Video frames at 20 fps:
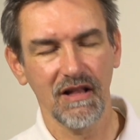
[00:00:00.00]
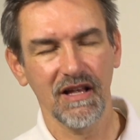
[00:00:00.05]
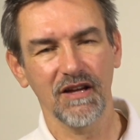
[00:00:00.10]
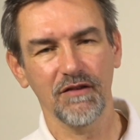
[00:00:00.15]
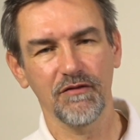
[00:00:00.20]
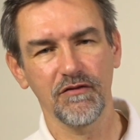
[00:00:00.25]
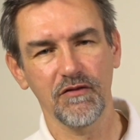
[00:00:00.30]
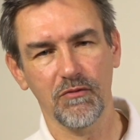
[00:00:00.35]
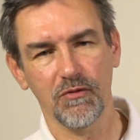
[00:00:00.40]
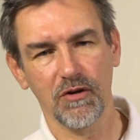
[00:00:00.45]

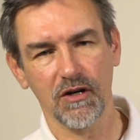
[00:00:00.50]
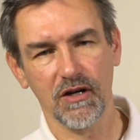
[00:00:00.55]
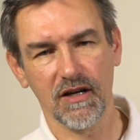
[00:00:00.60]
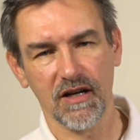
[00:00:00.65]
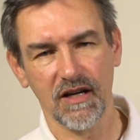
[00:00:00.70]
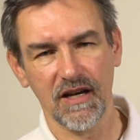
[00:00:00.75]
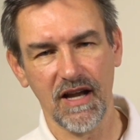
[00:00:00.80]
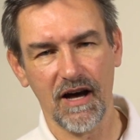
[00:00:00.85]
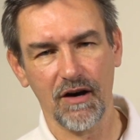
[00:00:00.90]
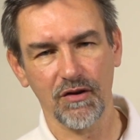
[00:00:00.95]
If you work
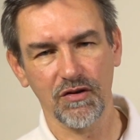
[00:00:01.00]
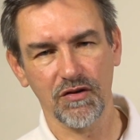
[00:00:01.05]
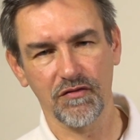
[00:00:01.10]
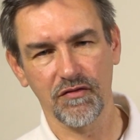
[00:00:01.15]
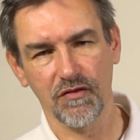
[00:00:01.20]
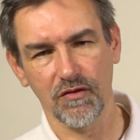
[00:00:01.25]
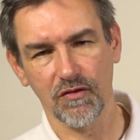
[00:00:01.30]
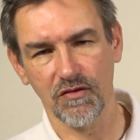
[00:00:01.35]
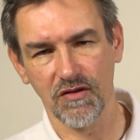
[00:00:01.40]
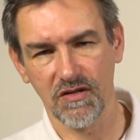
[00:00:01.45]
in
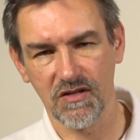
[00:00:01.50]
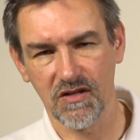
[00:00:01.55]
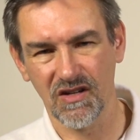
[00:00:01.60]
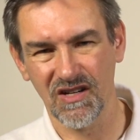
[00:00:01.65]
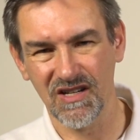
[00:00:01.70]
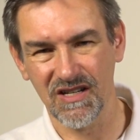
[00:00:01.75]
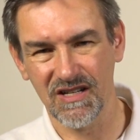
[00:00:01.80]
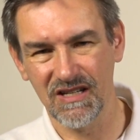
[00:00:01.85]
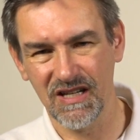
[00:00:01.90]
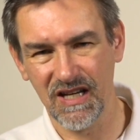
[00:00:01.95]
autofocus
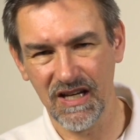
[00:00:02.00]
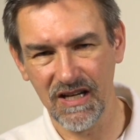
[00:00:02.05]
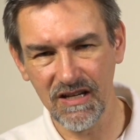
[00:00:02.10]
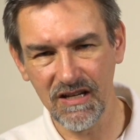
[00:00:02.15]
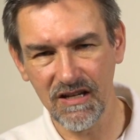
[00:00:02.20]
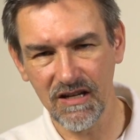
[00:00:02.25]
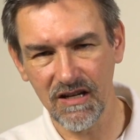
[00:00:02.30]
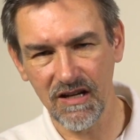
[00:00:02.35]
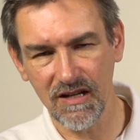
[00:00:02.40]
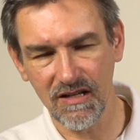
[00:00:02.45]

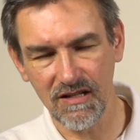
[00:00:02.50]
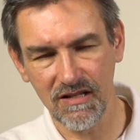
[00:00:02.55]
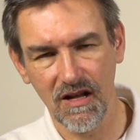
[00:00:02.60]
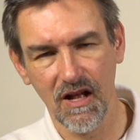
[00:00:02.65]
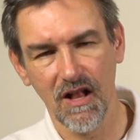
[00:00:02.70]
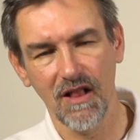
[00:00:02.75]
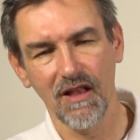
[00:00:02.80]
continuous,